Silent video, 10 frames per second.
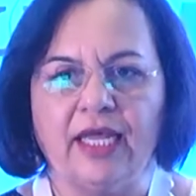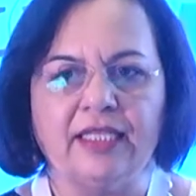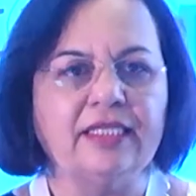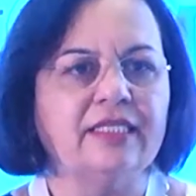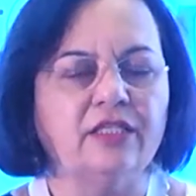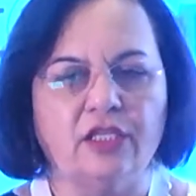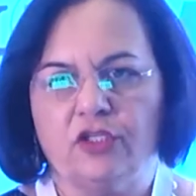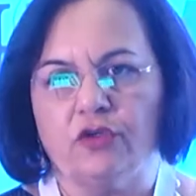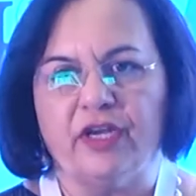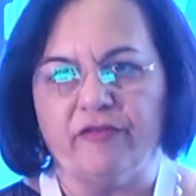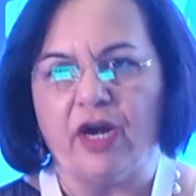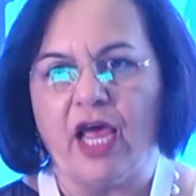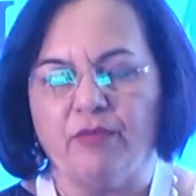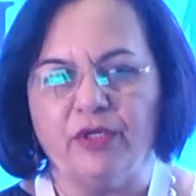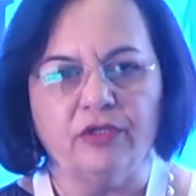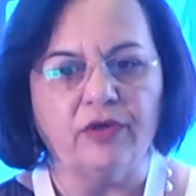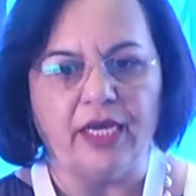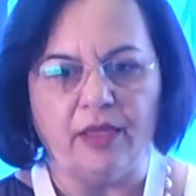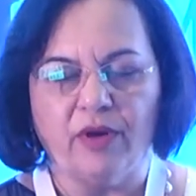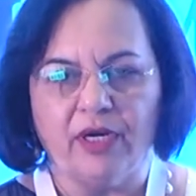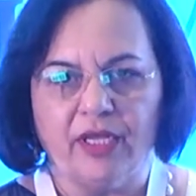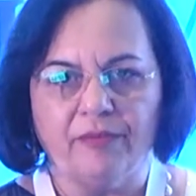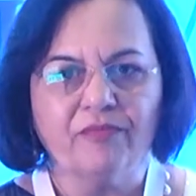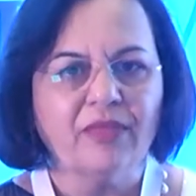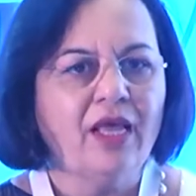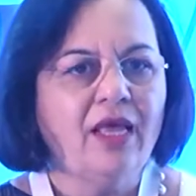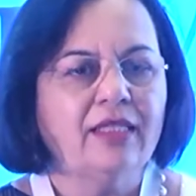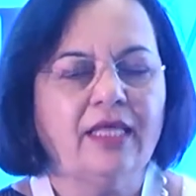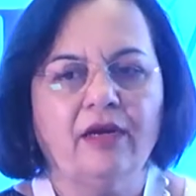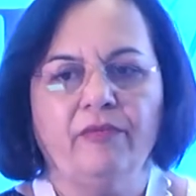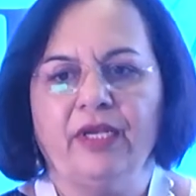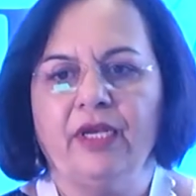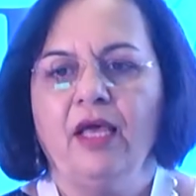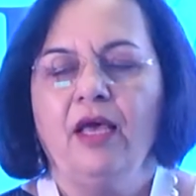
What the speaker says: and they said this should never happen to anybody. There have been